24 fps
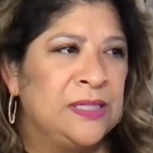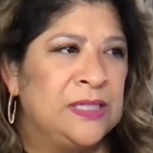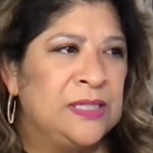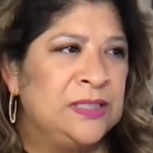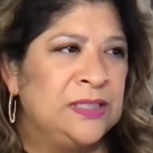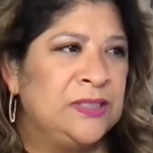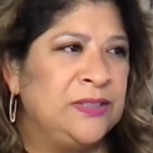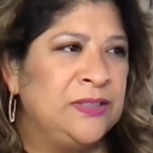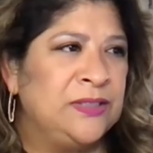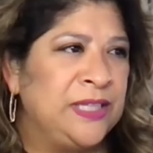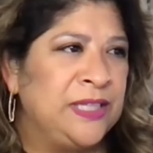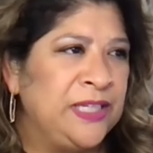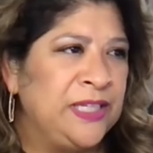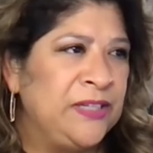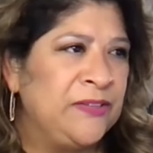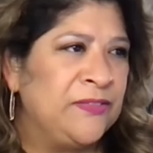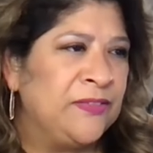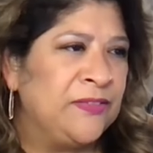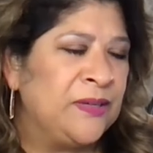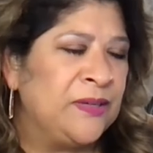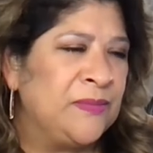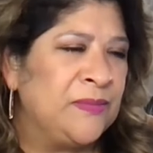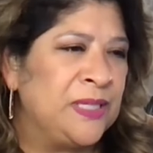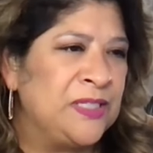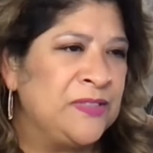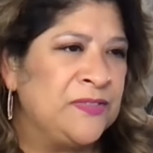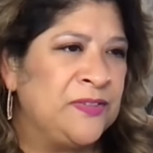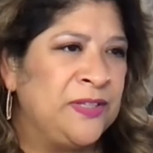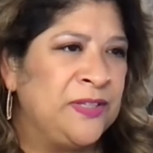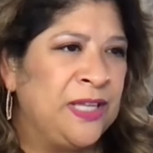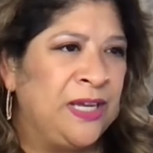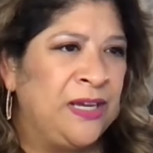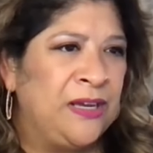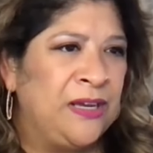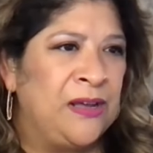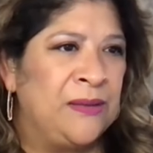So thank you very much for
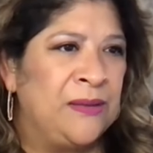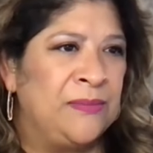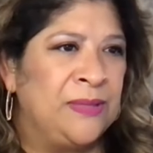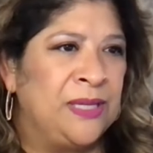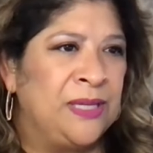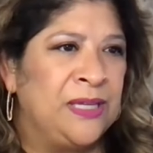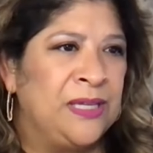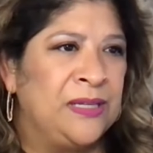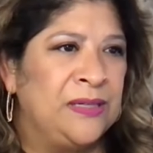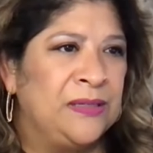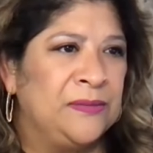that comment.